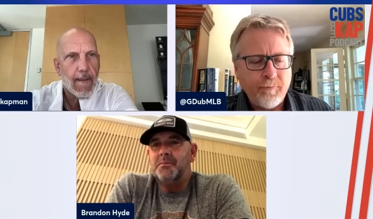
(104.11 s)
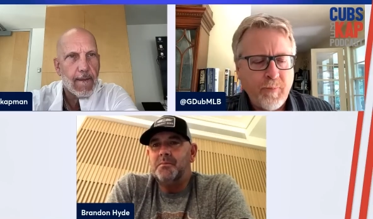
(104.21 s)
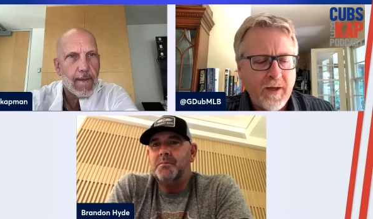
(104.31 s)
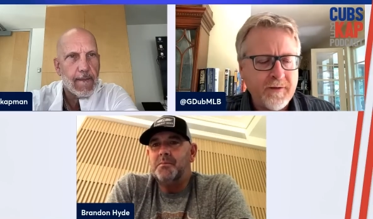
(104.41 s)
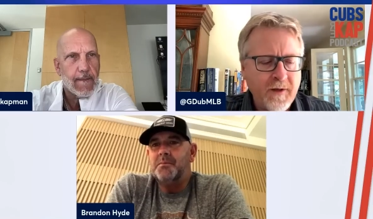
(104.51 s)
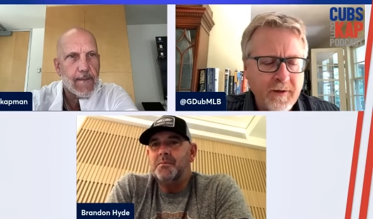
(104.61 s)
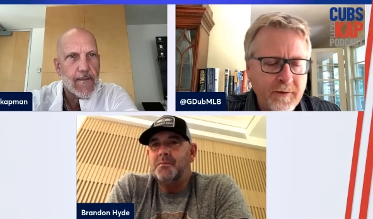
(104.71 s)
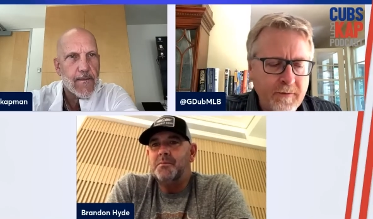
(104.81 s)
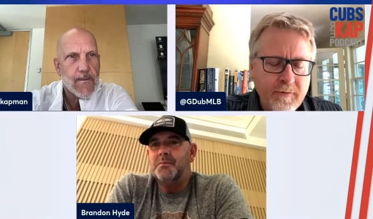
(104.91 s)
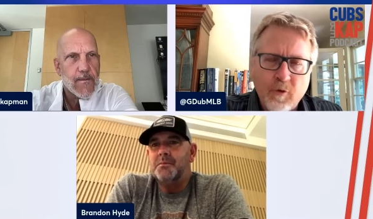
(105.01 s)
Speaker 1: back down.
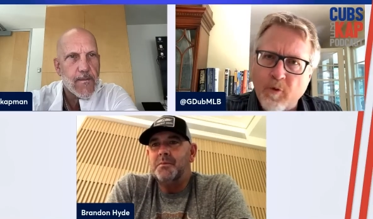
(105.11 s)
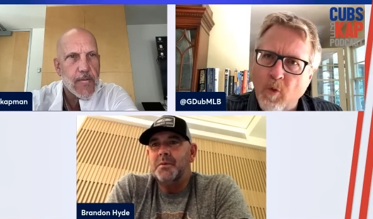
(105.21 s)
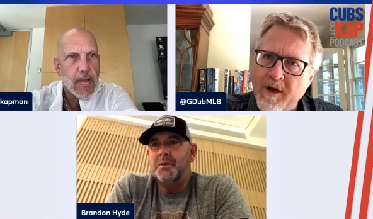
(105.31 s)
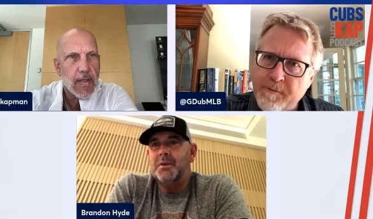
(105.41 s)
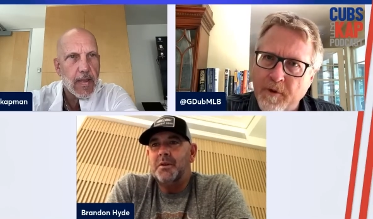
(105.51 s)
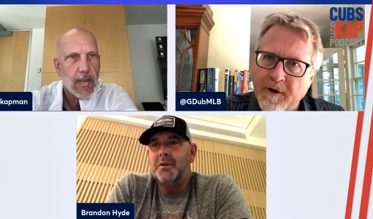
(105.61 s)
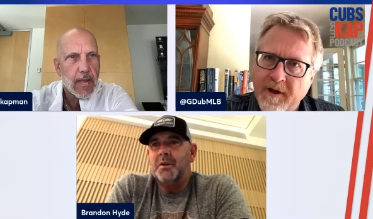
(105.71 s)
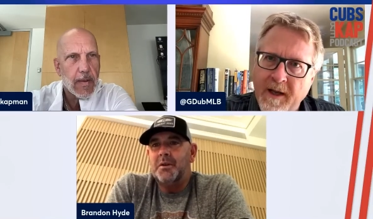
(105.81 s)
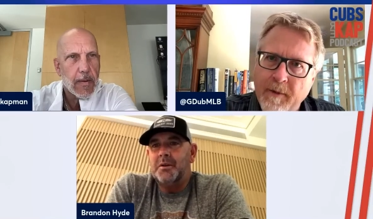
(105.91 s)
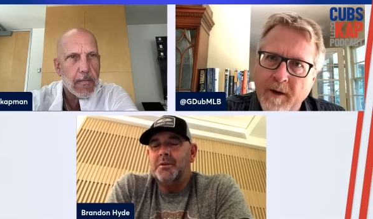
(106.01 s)
Jordan Westburg
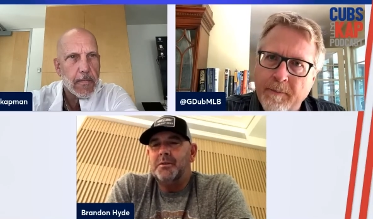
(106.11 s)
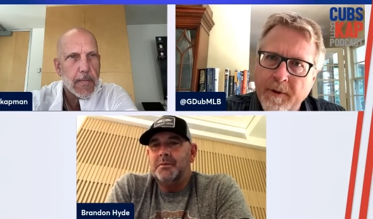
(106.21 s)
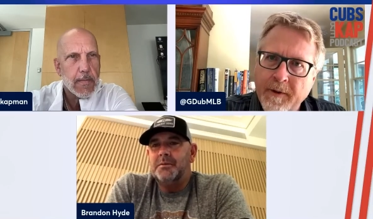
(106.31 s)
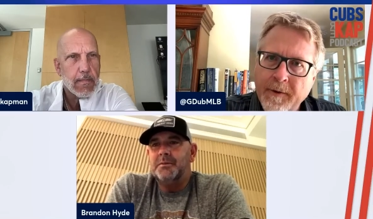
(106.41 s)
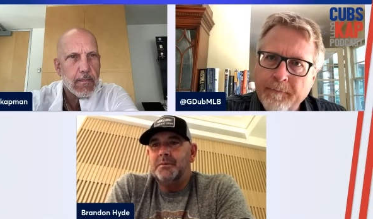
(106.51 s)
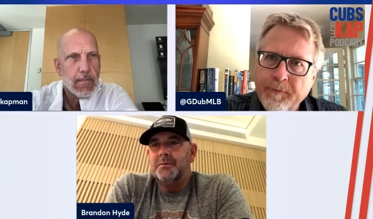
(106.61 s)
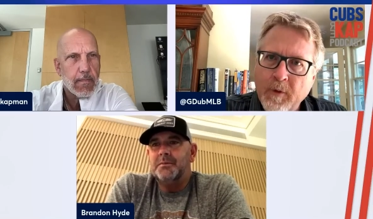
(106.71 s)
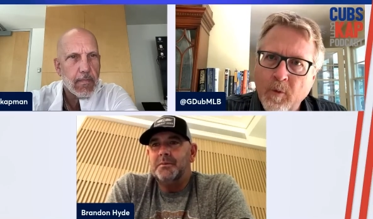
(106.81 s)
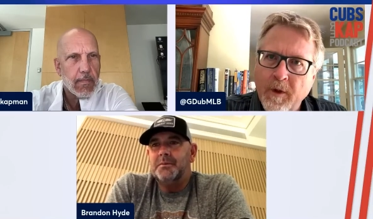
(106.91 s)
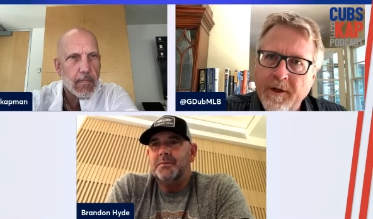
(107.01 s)
came up
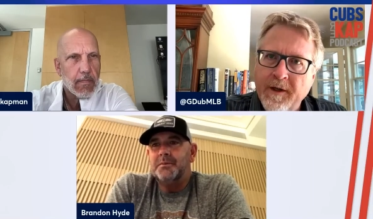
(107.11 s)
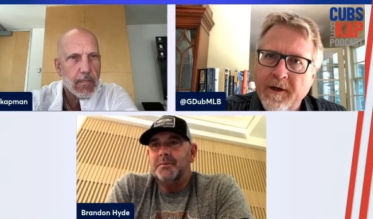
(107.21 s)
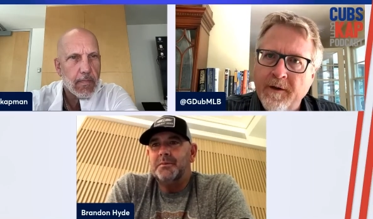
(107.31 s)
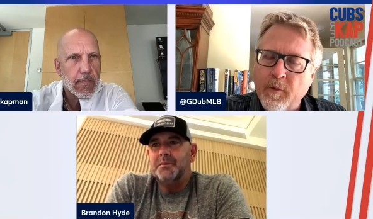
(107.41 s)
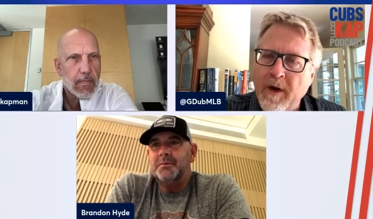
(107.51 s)
when uh, the